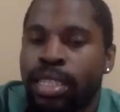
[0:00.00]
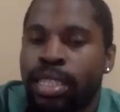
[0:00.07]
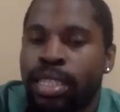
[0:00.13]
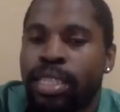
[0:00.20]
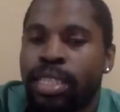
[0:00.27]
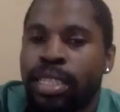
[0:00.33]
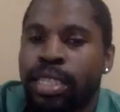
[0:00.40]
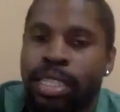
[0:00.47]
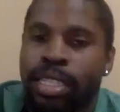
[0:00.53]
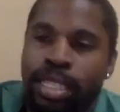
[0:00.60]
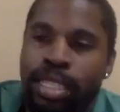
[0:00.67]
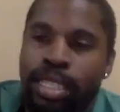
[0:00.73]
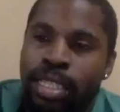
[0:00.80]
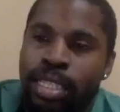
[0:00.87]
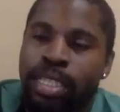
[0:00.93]
I'll
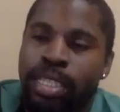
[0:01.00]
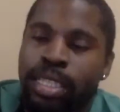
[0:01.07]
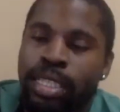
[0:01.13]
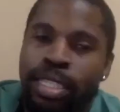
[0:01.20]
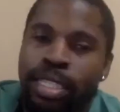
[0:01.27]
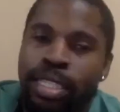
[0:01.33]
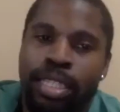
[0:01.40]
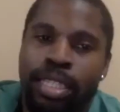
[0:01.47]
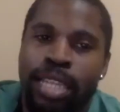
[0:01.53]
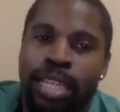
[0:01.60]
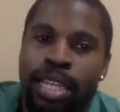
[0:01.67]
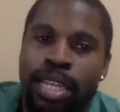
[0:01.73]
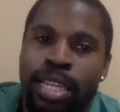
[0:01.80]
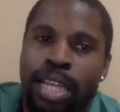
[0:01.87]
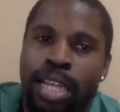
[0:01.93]
tell
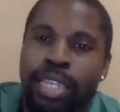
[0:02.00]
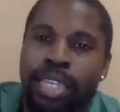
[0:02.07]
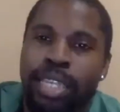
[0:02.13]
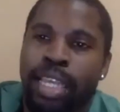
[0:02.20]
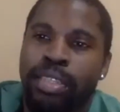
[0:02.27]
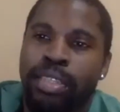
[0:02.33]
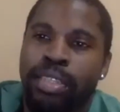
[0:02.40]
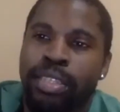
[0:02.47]
you that in a second.